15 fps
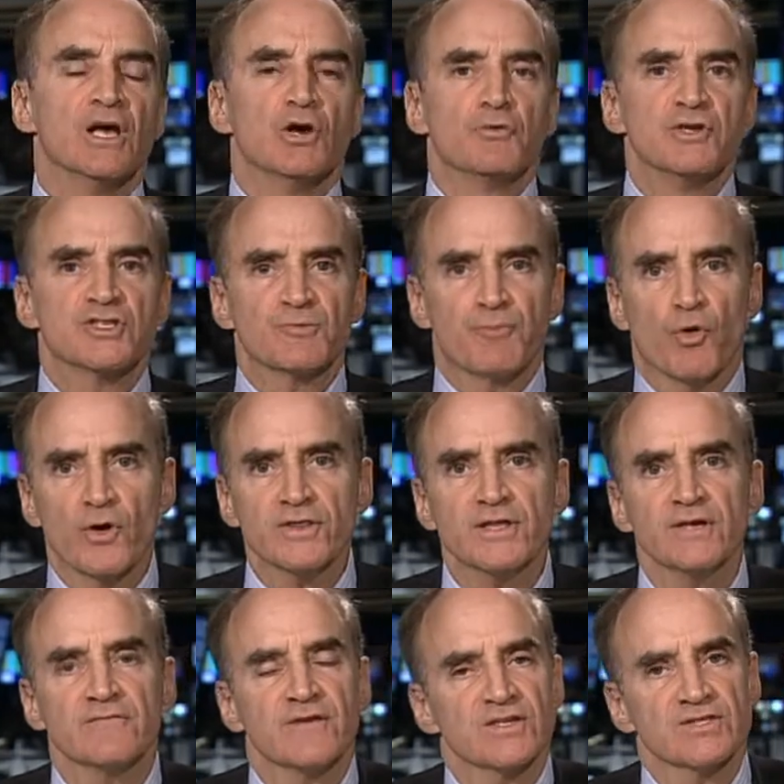we support the
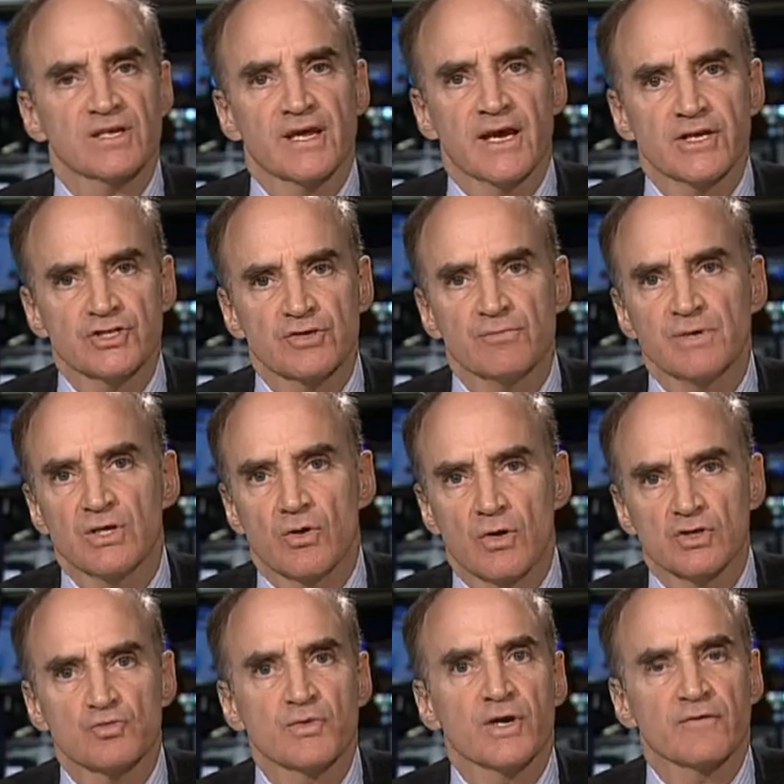investigation
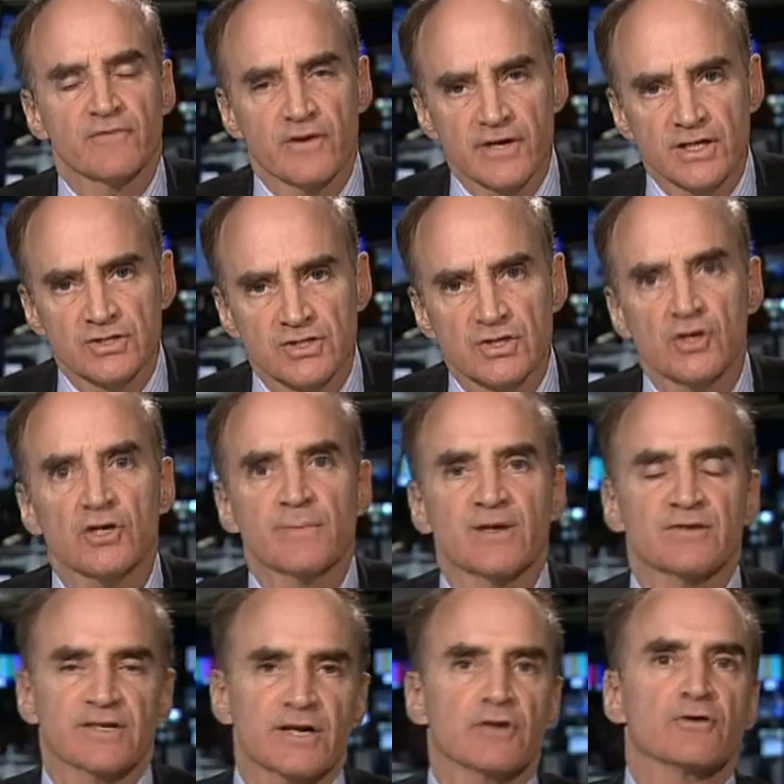because we are very concerned
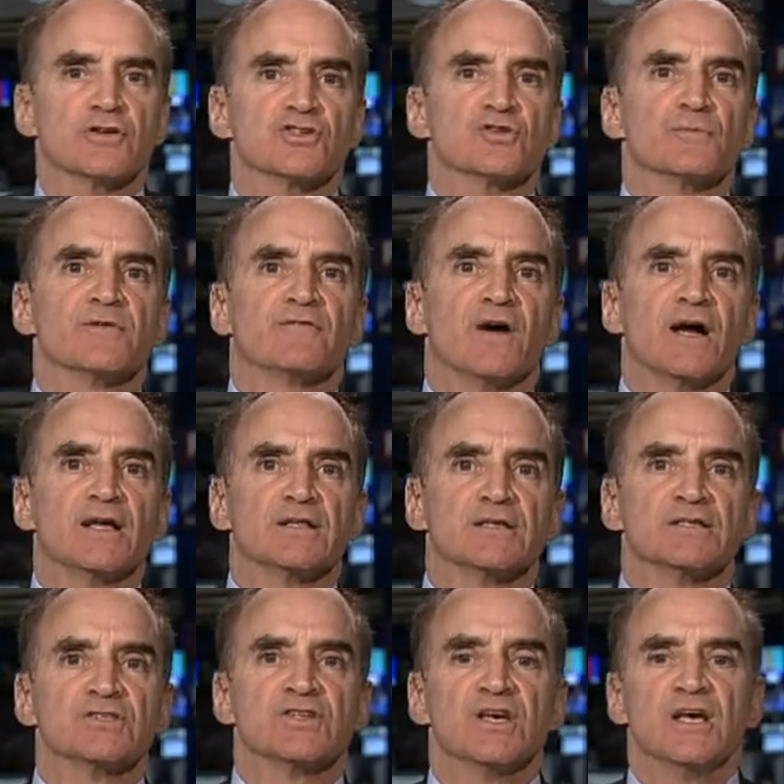about terrorism and
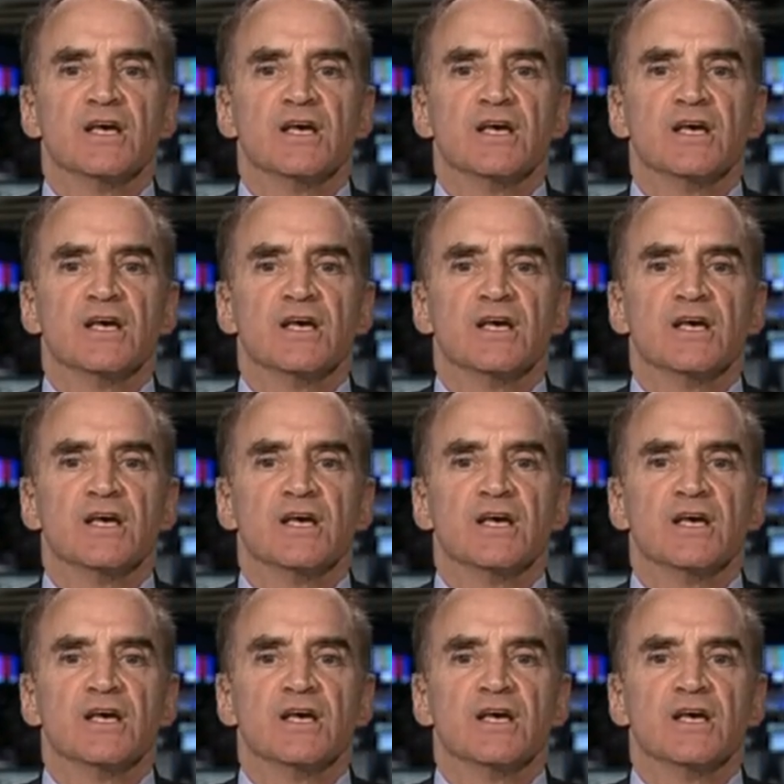violence,